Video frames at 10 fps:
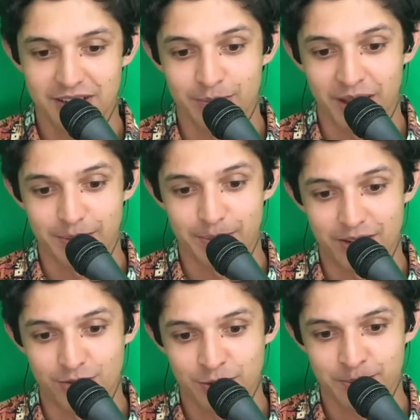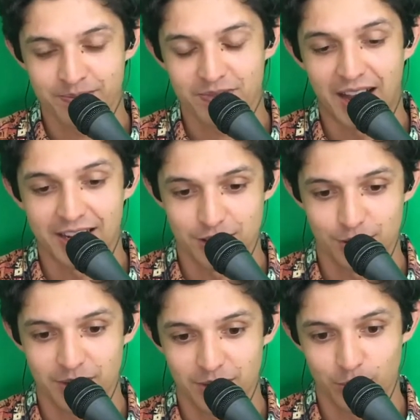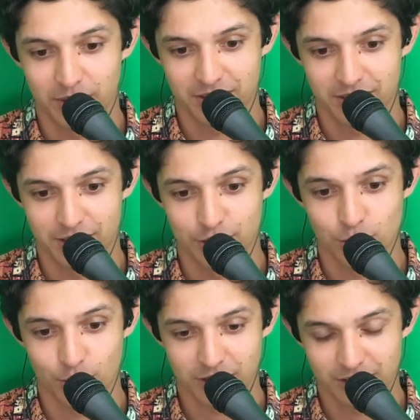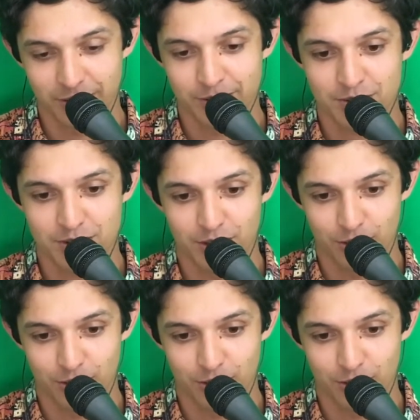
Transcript: in my bedroom, I do it with the door closed,